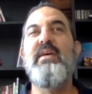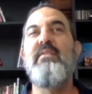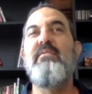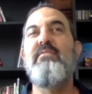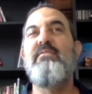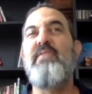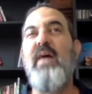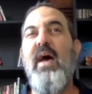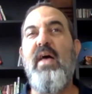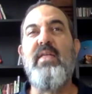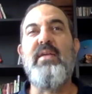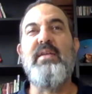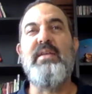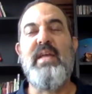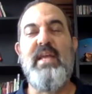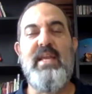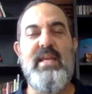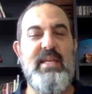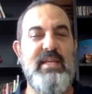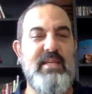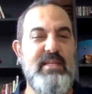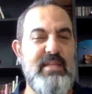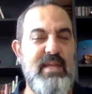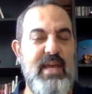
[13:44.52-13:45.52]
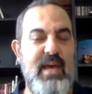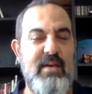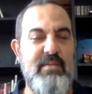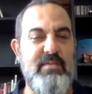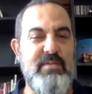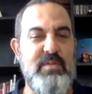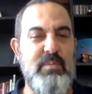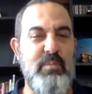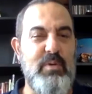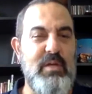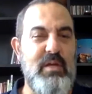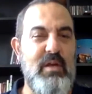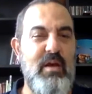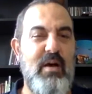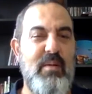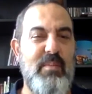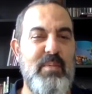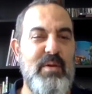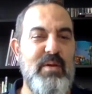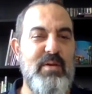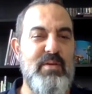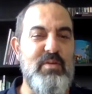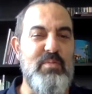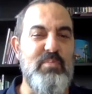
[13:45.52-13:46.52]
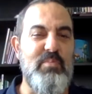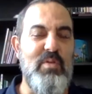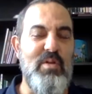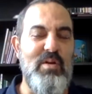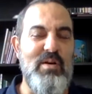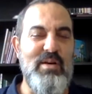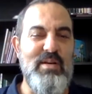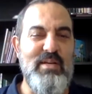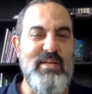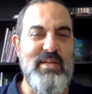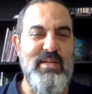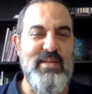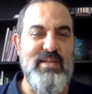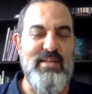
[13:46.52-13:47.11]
validating to have someone comment on your blog,